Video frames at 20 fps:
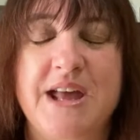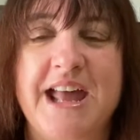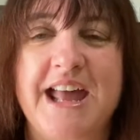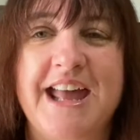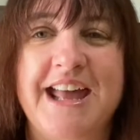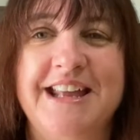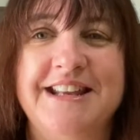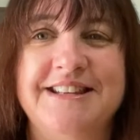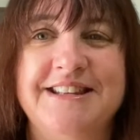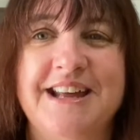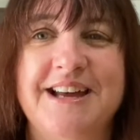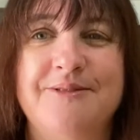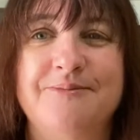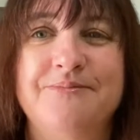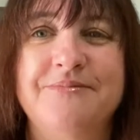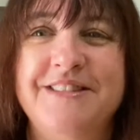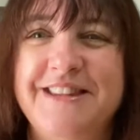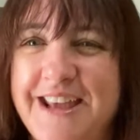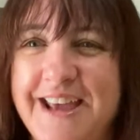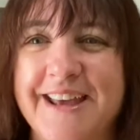And
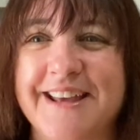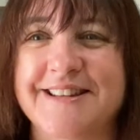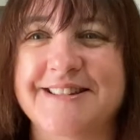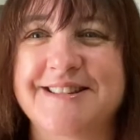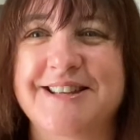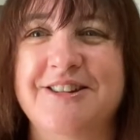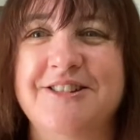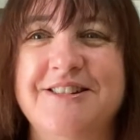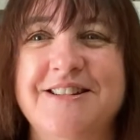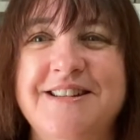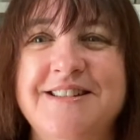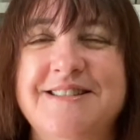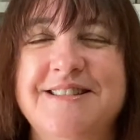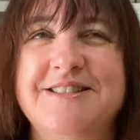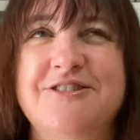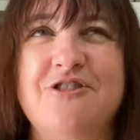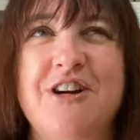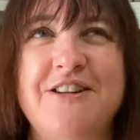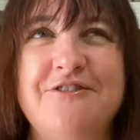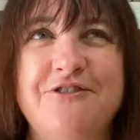yeah, so it's
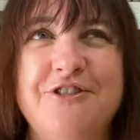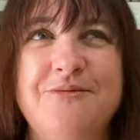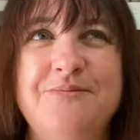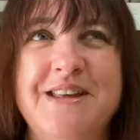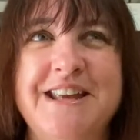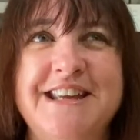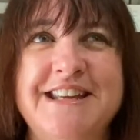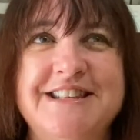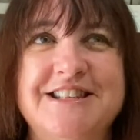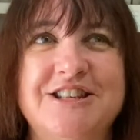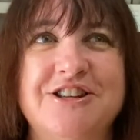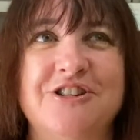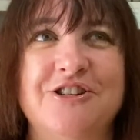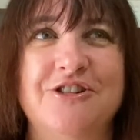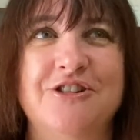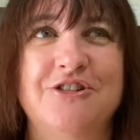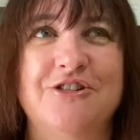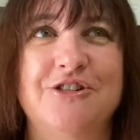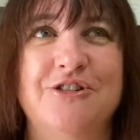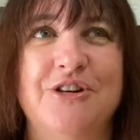great for me to,
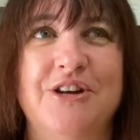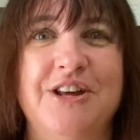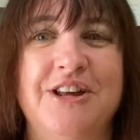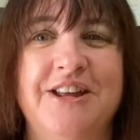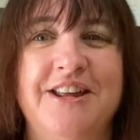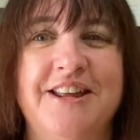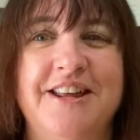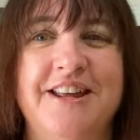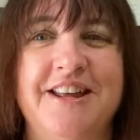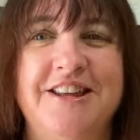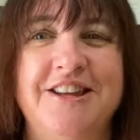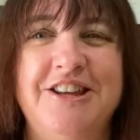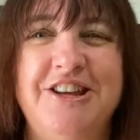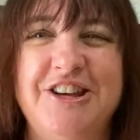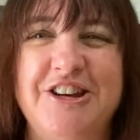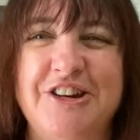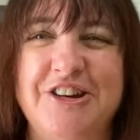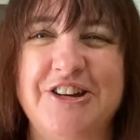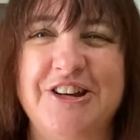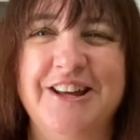you
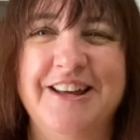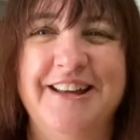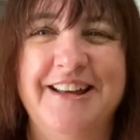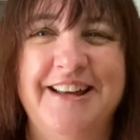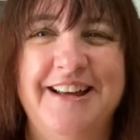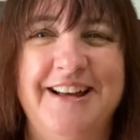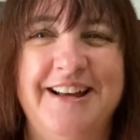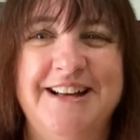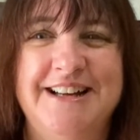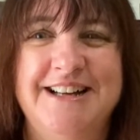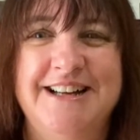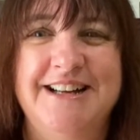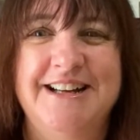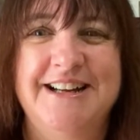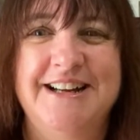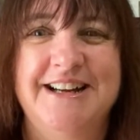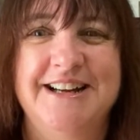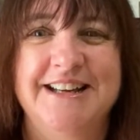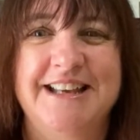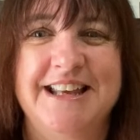know,
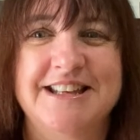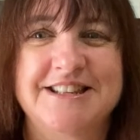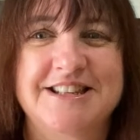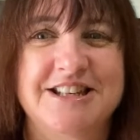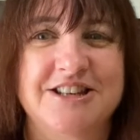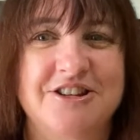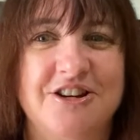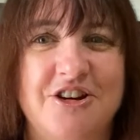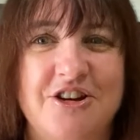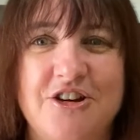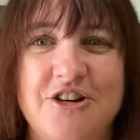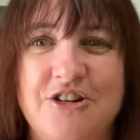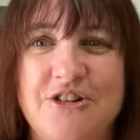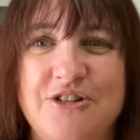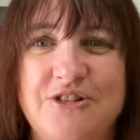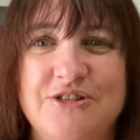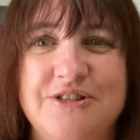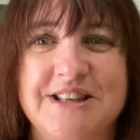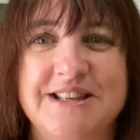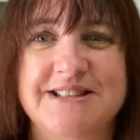get to
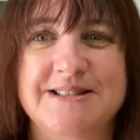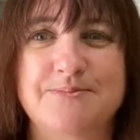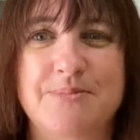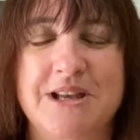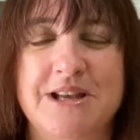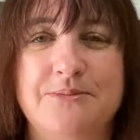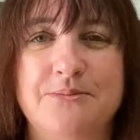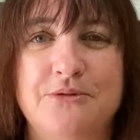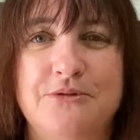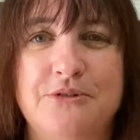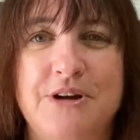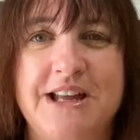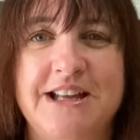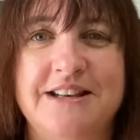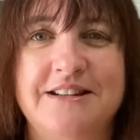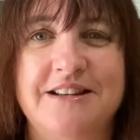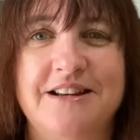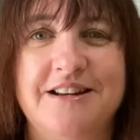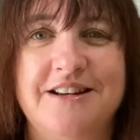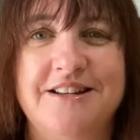know these people
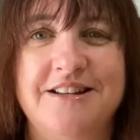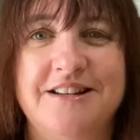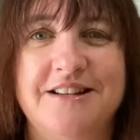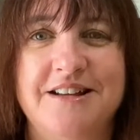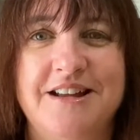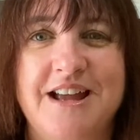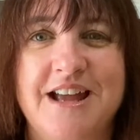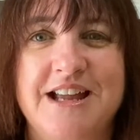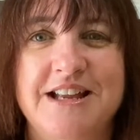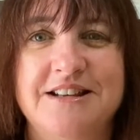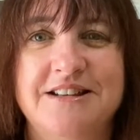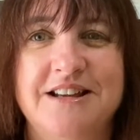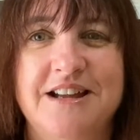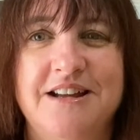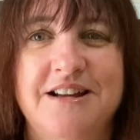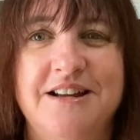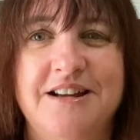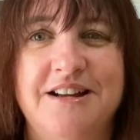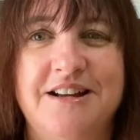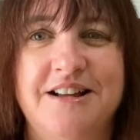and
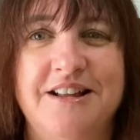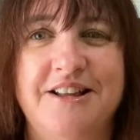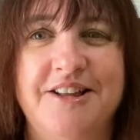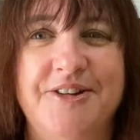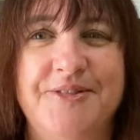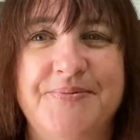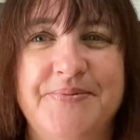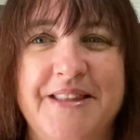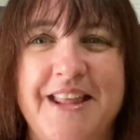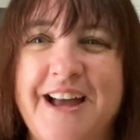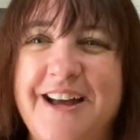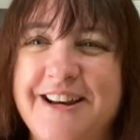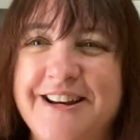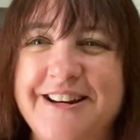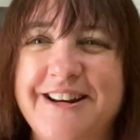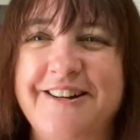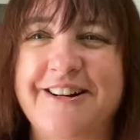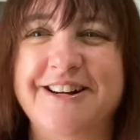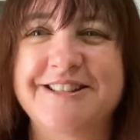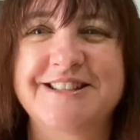I don't
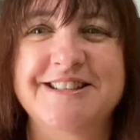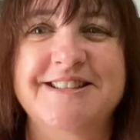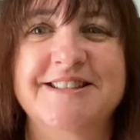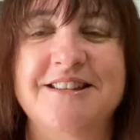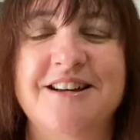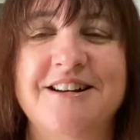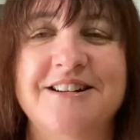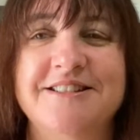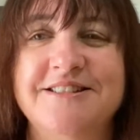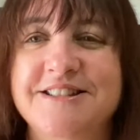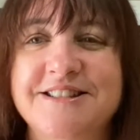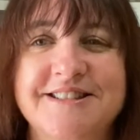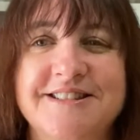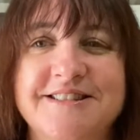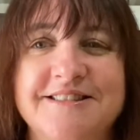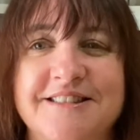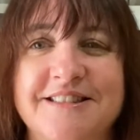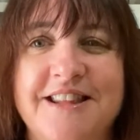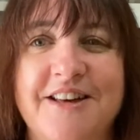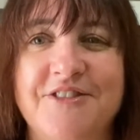know, I just
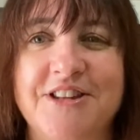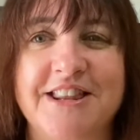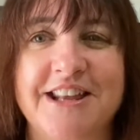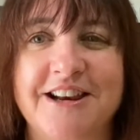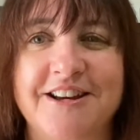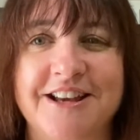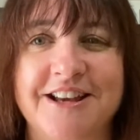love it that